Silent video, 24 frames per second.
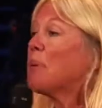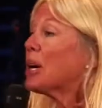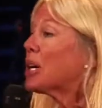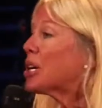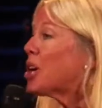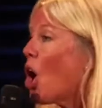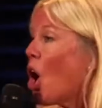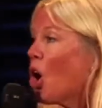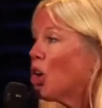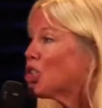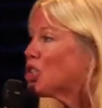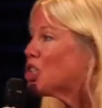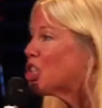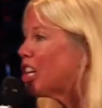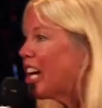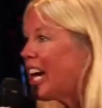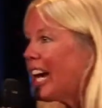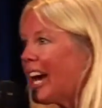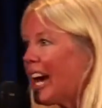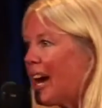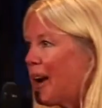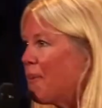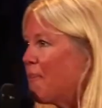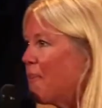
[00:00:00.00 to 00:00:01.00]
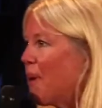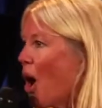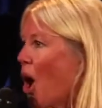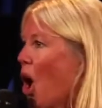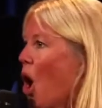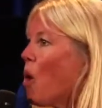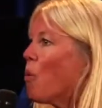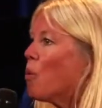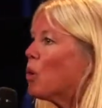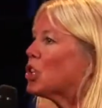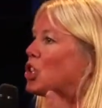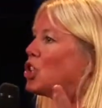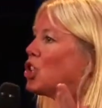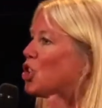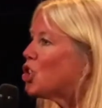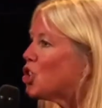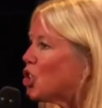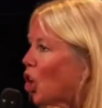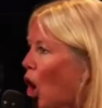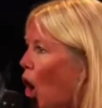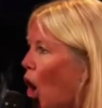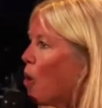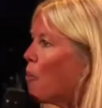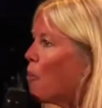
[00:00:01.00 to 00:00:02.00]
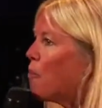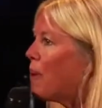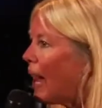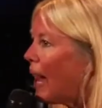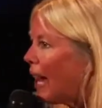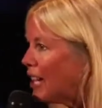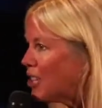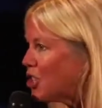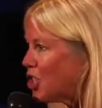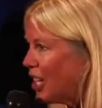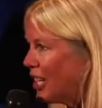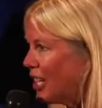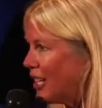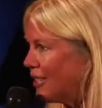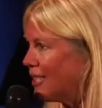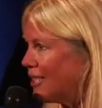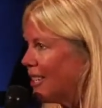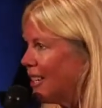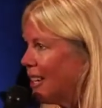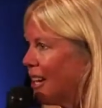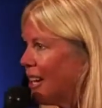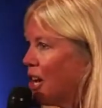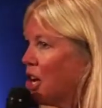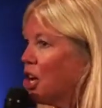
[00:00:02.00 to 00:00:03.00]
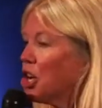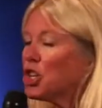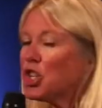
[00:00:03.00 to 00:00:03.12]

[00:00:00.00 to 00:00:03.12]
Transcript: But Coach Kim was so patient.